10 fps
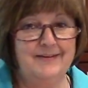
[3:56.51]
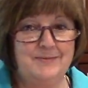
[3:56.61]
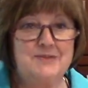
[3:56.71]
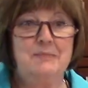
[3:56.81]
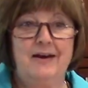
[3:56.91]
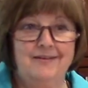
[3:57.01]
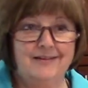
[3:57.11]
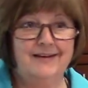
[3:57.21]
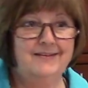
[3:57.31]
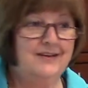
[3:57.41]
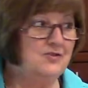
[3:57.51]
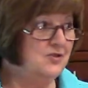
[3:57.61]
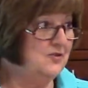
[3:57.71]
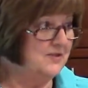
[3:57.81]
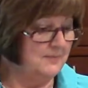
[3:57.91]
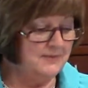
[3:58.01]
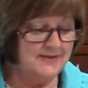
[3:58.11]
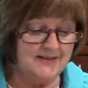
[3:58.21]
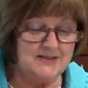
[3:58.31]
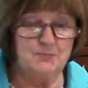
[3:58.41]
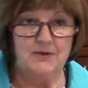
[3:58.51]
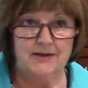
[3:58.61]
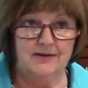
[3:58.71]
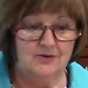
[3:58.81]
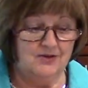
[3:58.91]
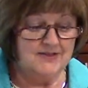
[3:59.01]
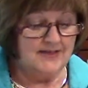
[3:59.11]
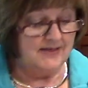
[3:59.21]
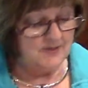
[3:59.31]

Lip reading: spiralizing as you do something that's a good size.